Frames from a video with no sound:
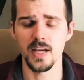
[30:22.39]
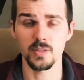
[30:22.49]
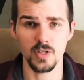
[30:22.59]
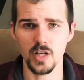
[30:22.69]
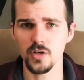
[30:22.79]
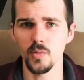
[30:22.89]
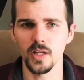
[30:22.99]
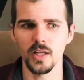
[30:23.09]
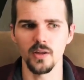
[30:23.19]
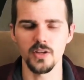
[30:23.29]
which I do want to
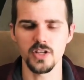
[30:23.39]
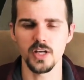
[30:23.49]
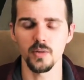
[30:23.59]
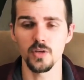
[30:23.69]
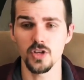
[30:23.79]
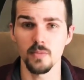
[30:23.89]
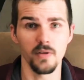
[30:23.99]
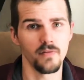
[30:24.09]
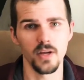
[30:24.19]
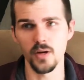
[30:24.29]
get on the channel, which could be
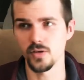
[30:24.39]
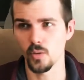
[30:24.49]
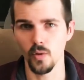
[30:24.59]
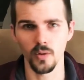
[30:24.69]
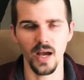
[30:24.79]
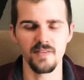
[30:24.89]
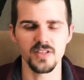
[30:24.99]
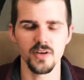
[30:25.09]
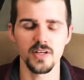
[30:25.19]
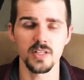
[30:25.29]
videos or live series.